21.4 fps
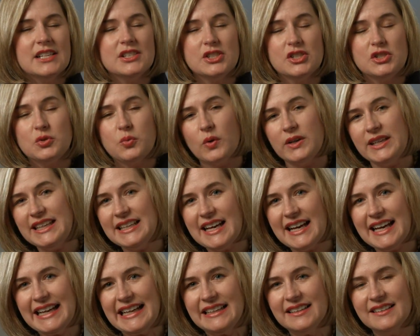to
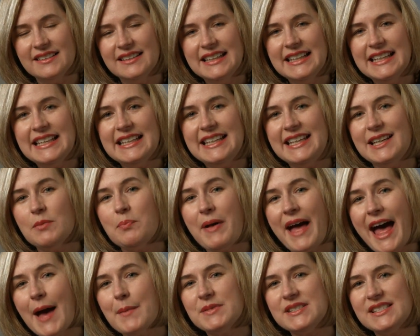29 need a
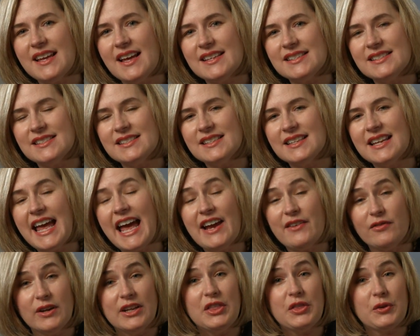Pap test
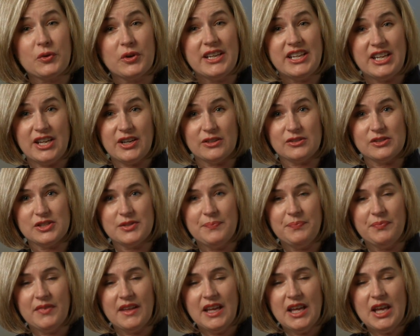every 3 years.
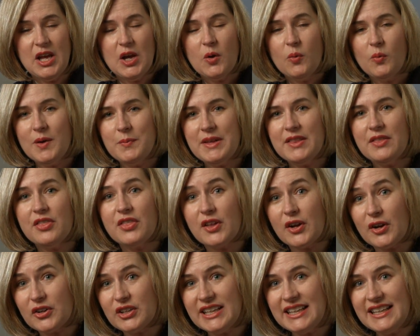Women
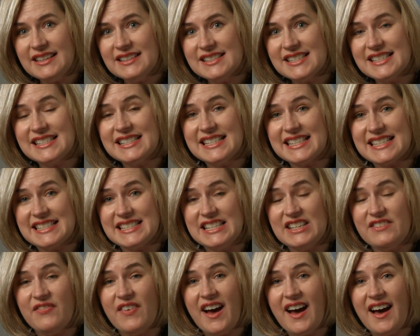30 to
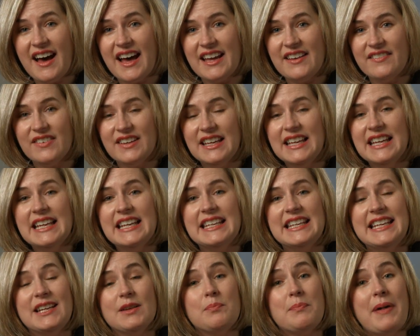65
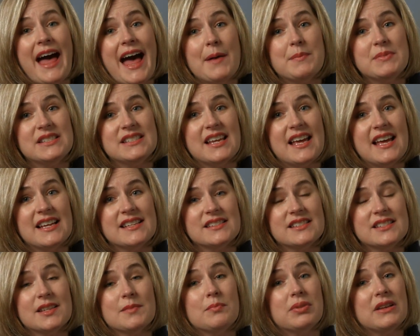need a Pap
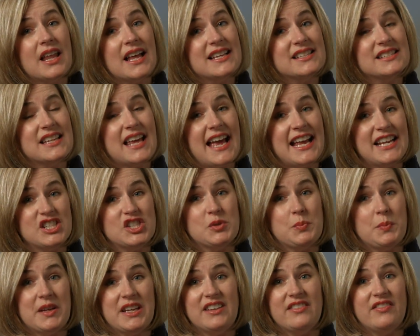test plus
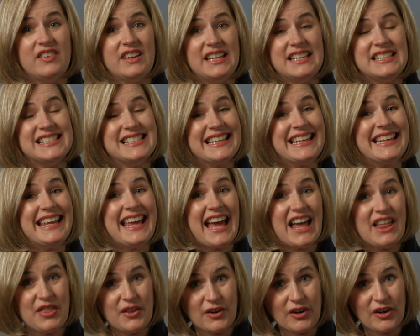HPV
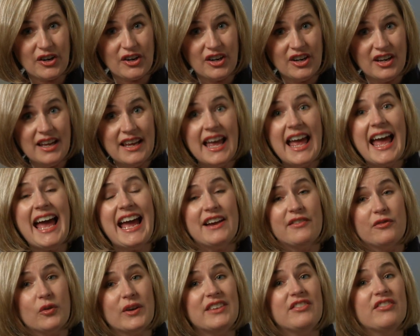together
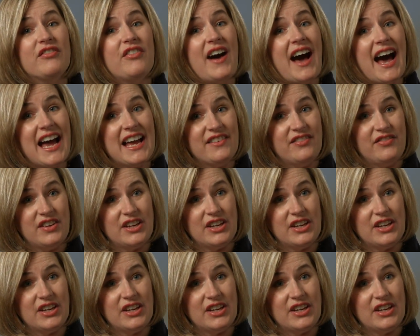every 5